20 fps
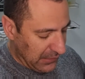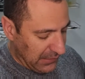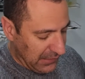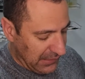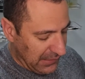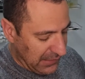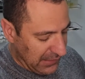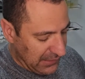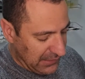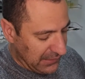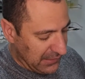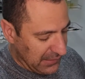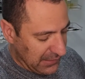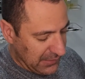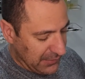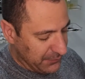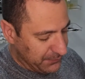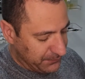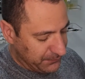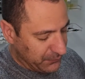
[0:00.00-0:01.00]
And
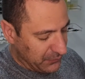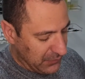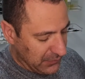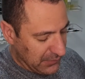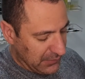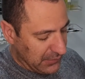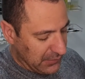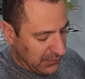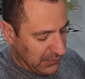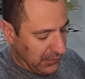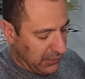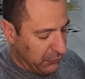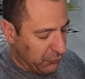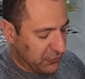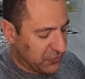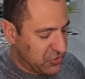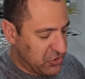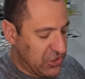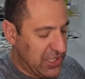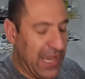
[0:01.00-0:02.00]
um, he
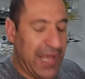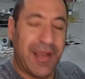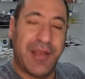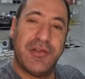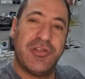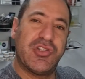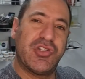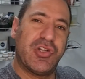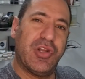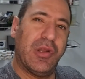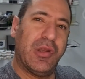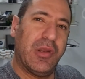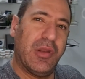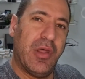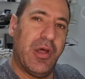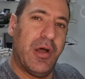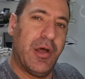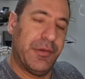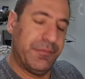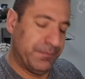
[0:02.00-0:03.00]
was challenged a
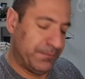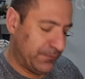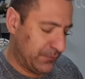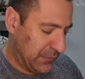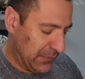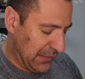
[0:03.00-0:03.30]
lot